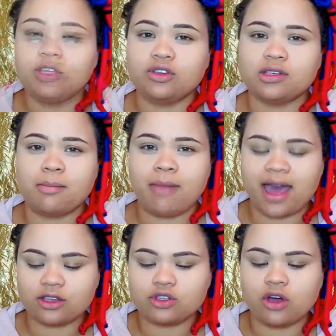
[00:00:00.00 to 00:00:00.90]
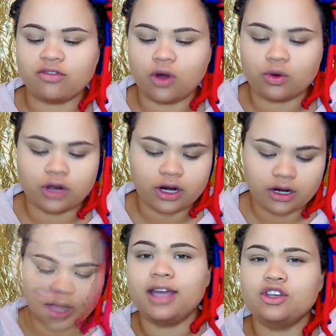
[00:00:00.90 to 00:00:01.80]
using MAC Soft
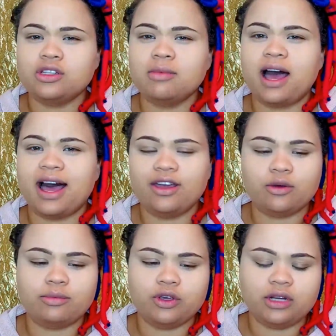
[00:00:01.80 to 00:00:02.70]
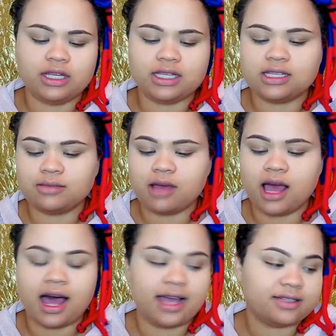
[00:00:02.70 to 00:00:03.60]
Ochre, and using my Eye on Beauty. This is my
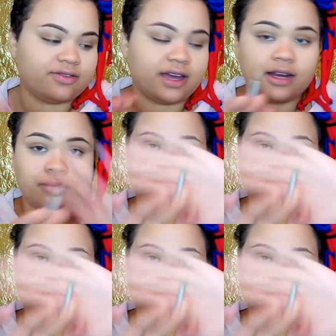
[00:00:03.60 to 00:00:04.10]
eye defining